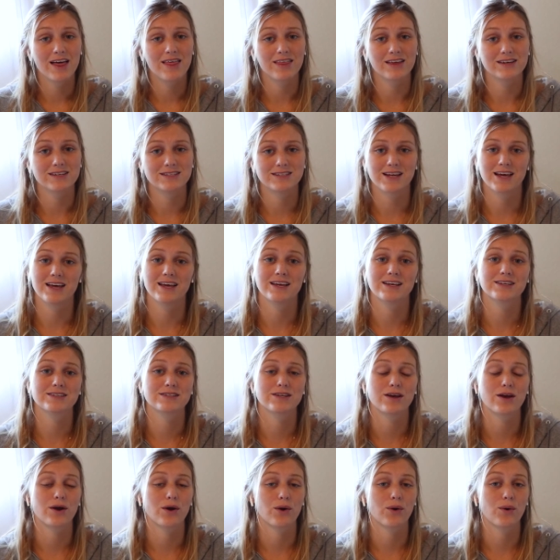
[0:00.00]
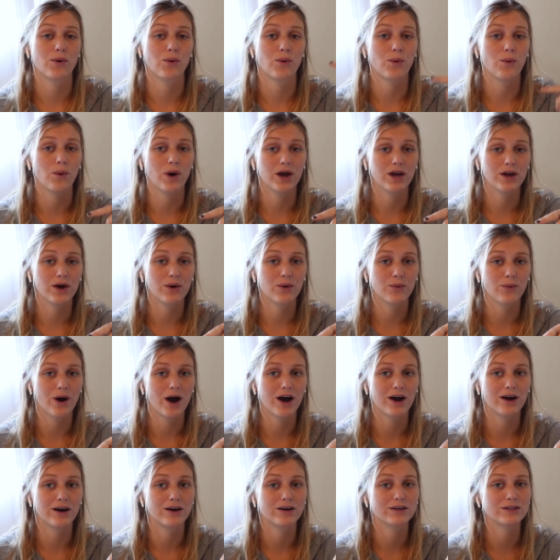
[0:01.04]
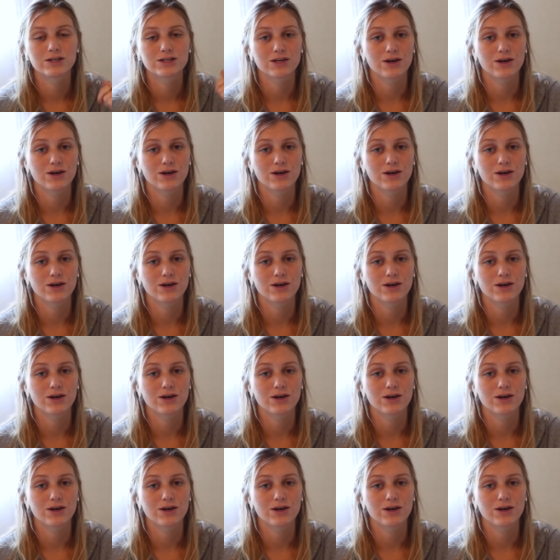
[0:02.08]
this takes quite a while.